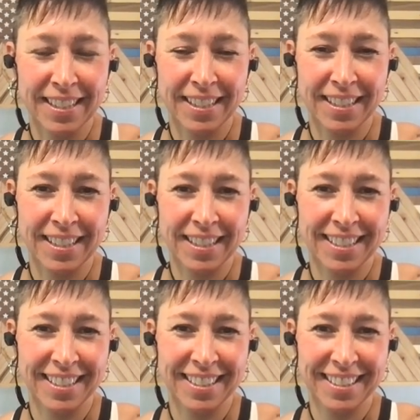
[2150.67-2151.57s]

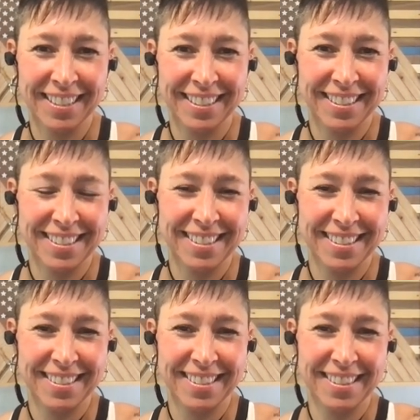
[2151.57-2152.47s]

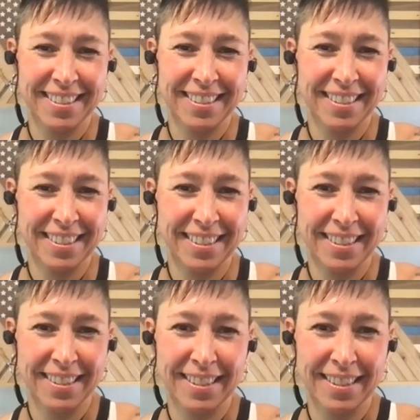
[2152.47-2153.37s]

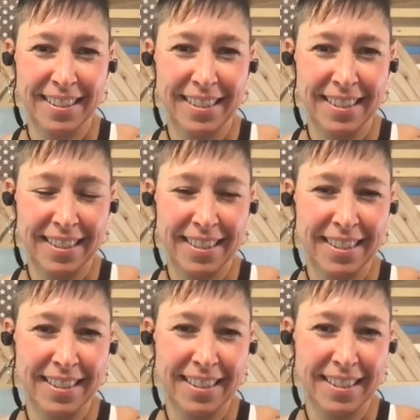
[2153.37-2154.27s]

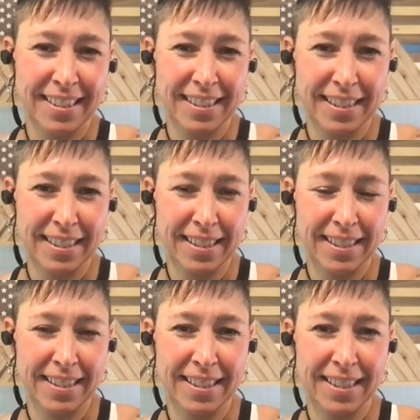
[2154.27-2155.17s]

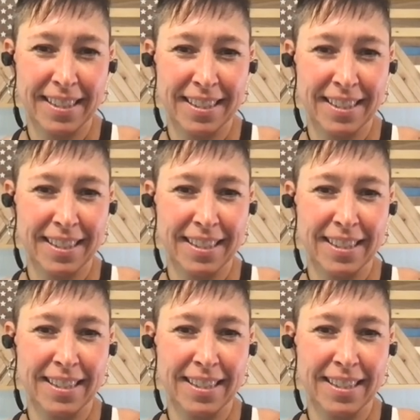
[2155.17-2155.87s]
The person shown says nothing.